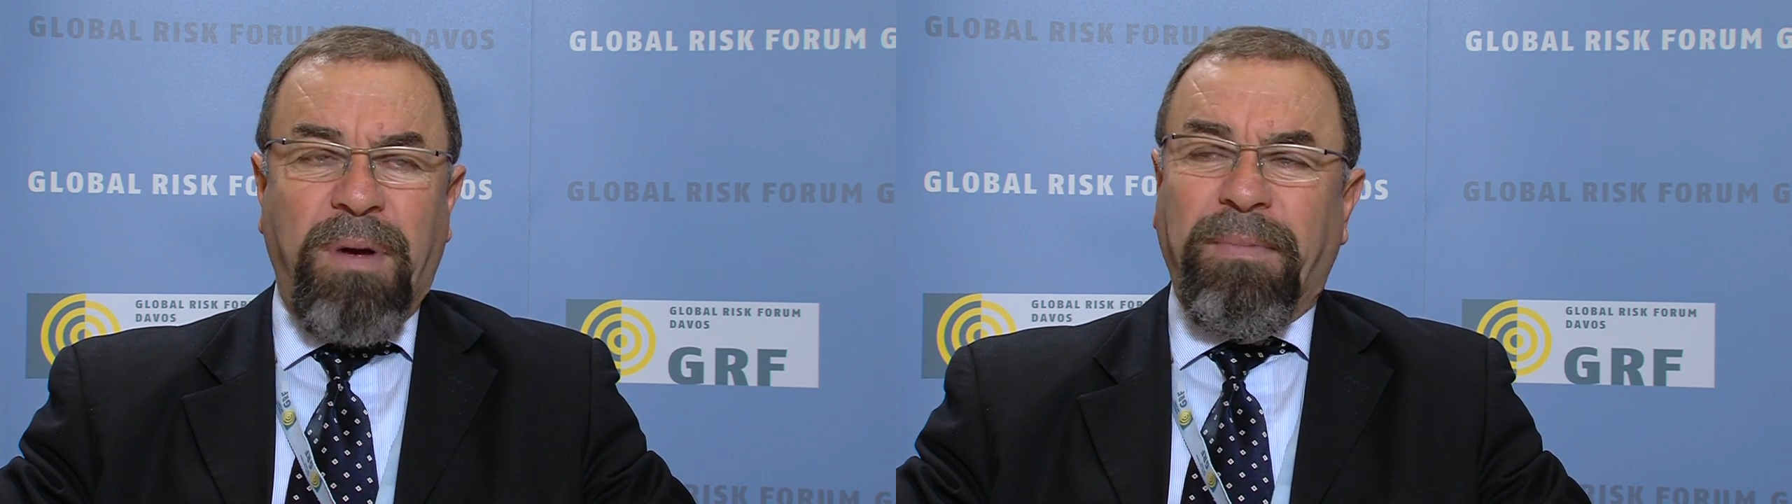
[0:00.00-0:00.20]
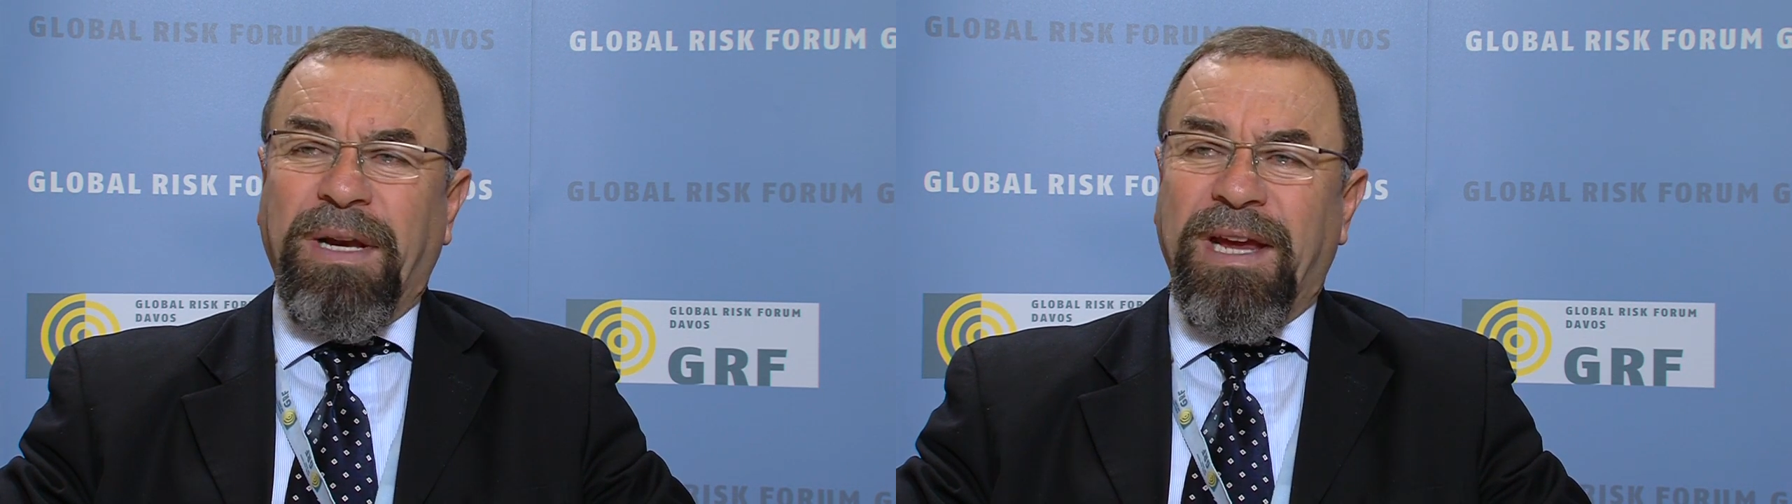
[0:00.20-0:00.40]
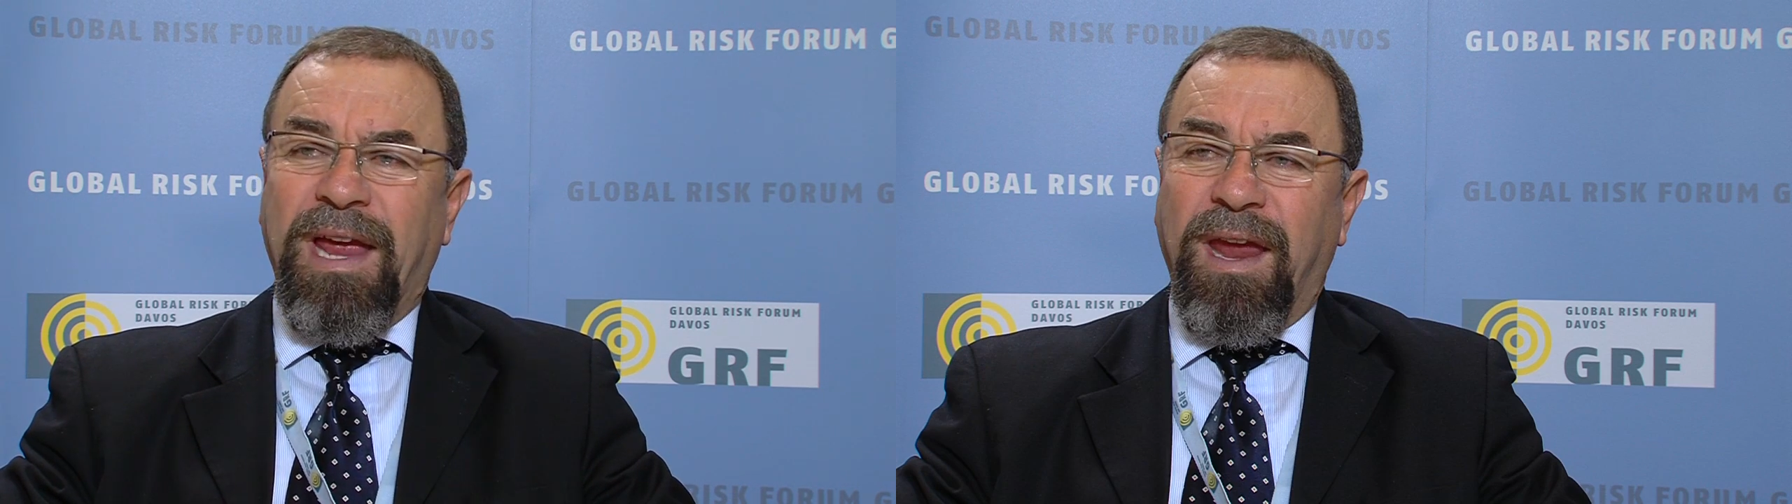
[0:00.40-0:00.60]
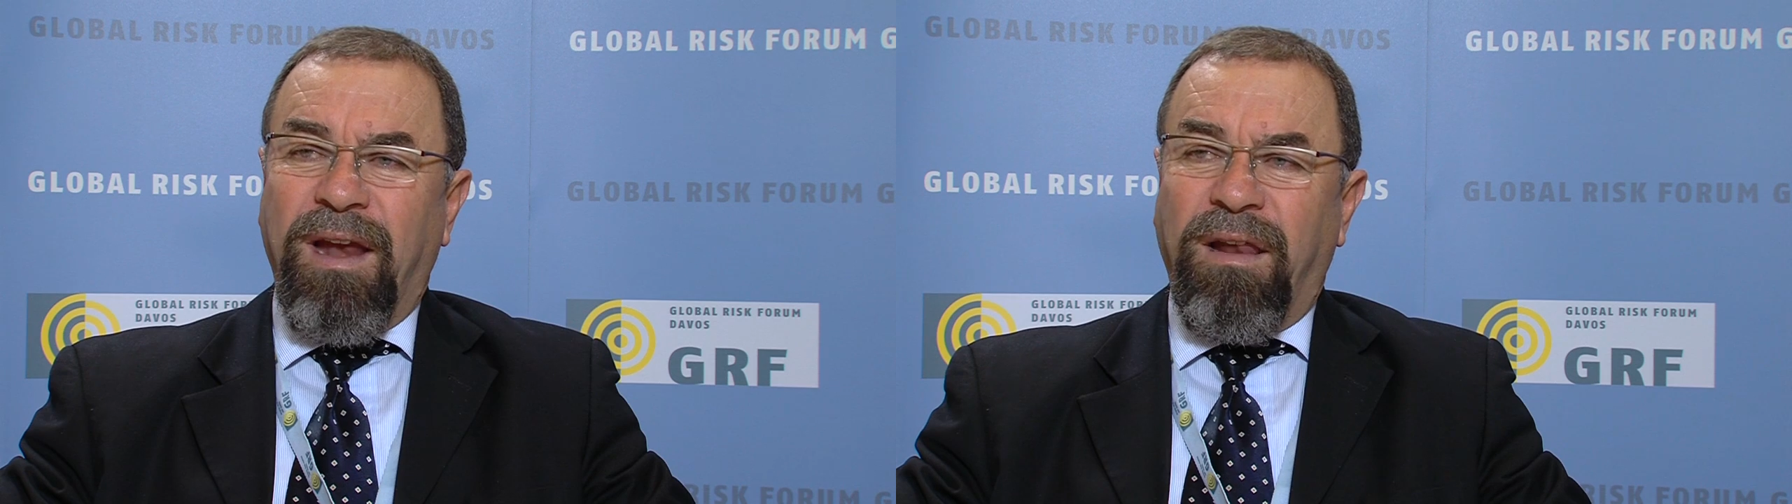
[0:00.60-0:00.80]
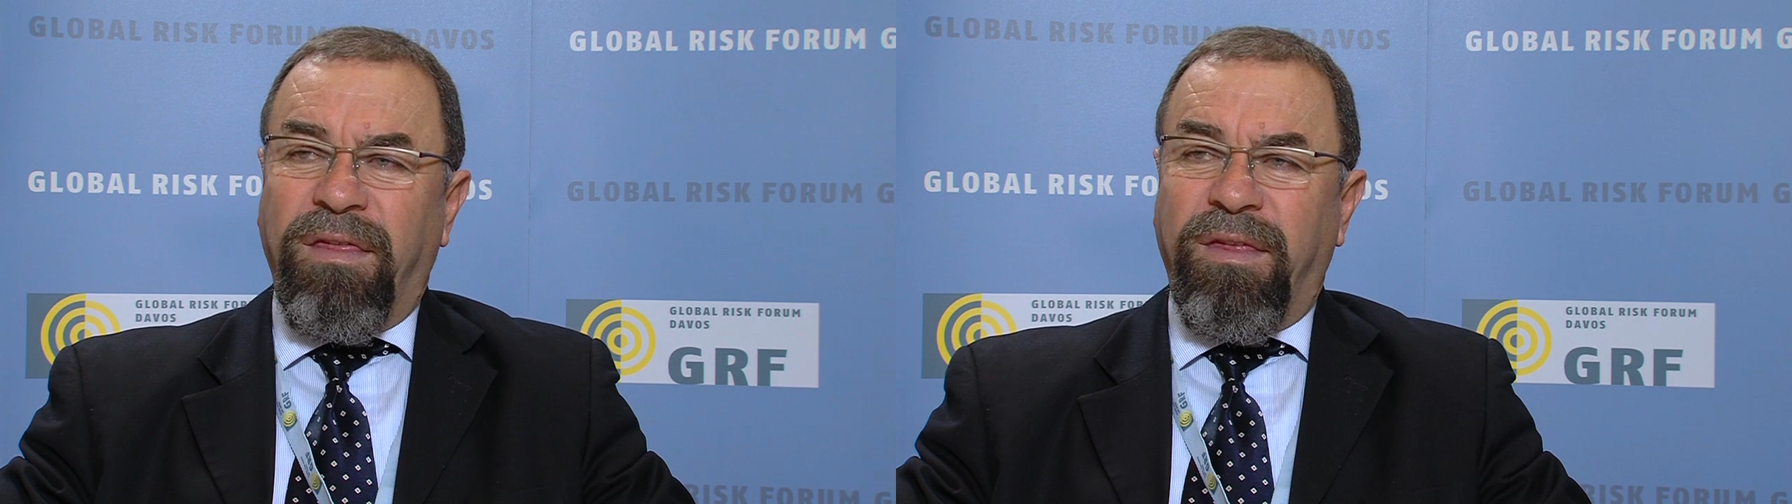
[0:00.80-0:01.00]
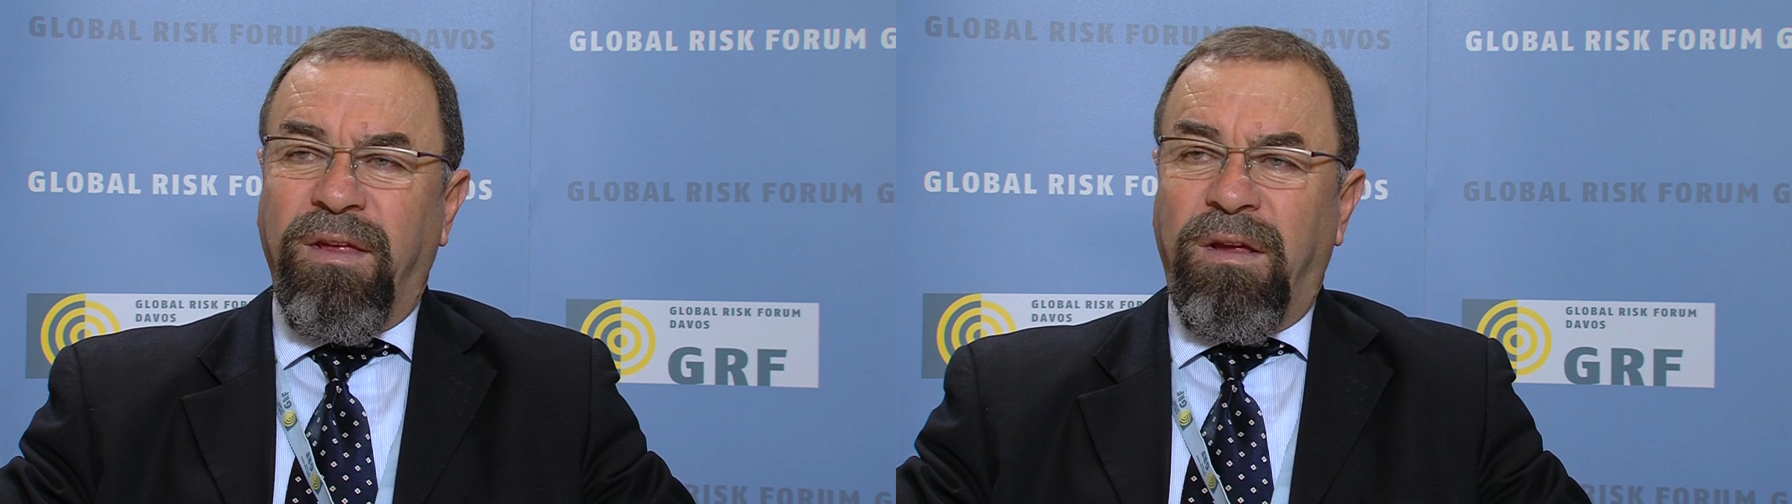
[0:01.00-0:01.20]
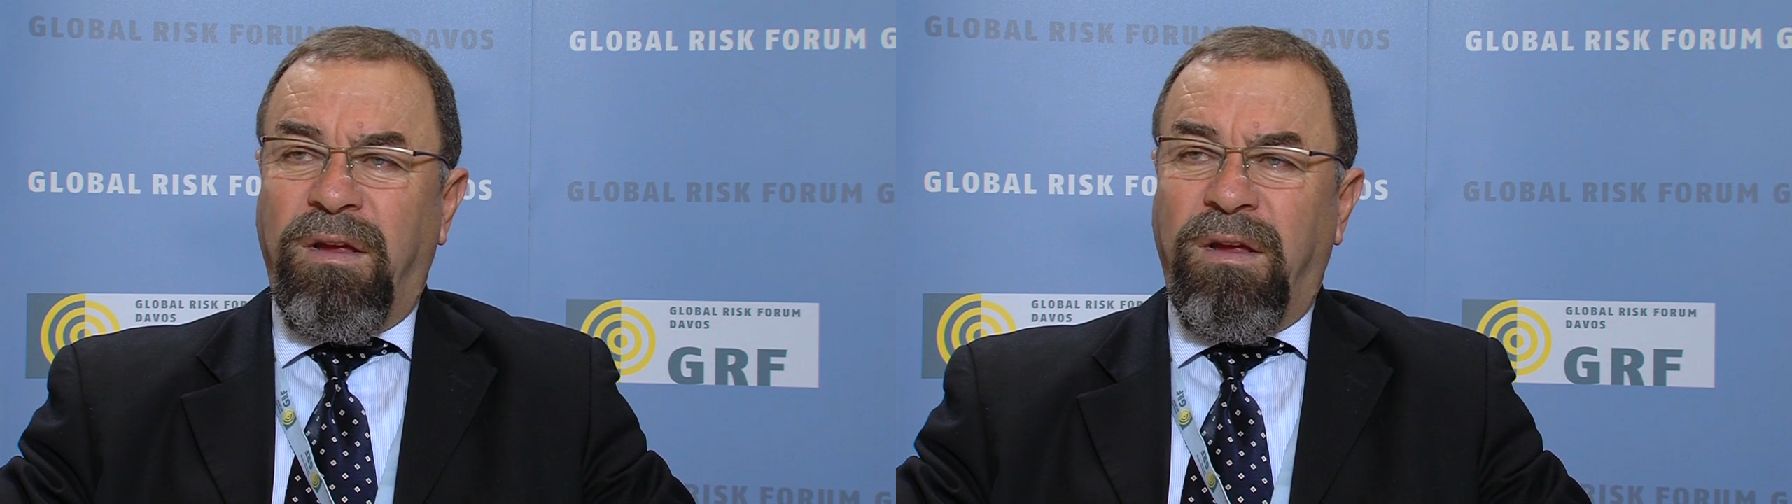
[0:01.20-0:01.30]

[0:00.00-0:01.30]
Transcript: public health,